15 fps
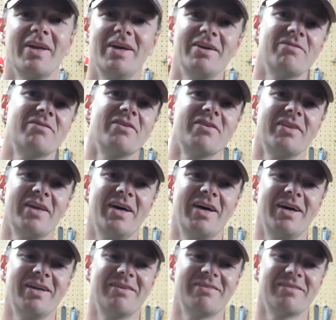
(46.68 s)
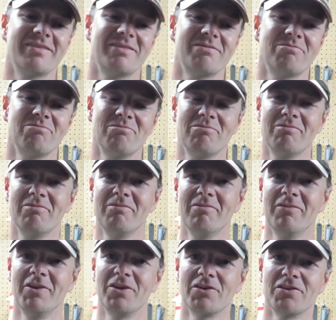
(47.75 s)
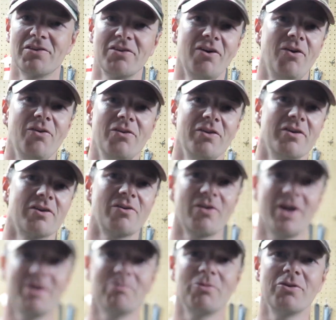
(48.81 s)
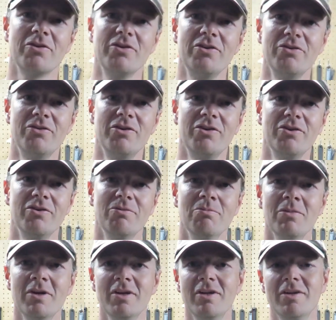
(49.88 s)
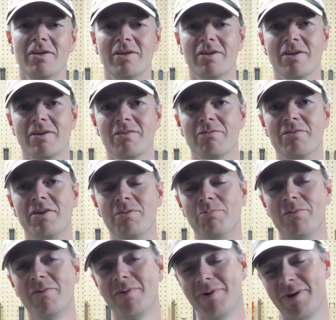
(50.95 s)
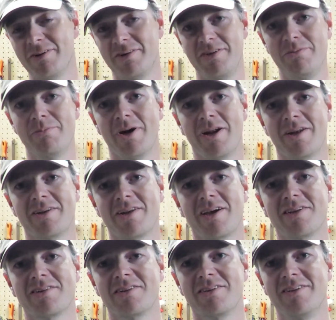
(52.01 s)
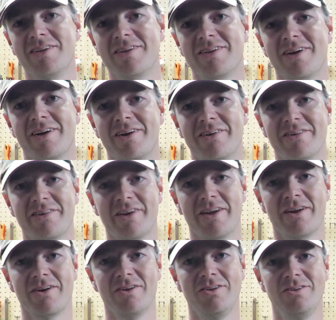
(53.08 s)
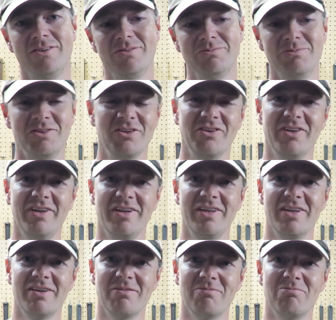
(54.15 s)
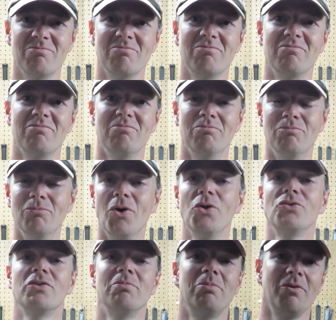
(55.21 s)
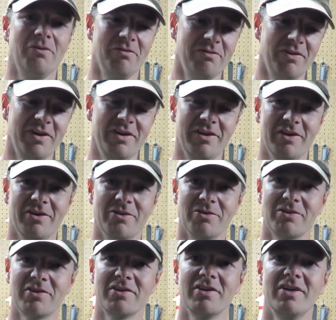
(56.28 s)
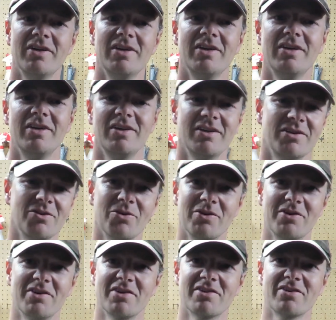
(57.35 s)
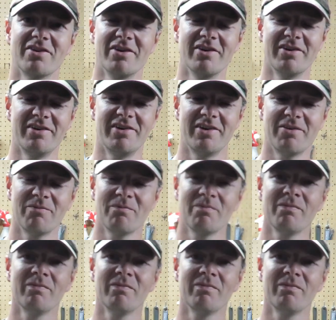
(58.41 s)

After that, there's all the crap with YouTube. Demonetizing the entire channel, deleting multiple videos. It's always discouraging.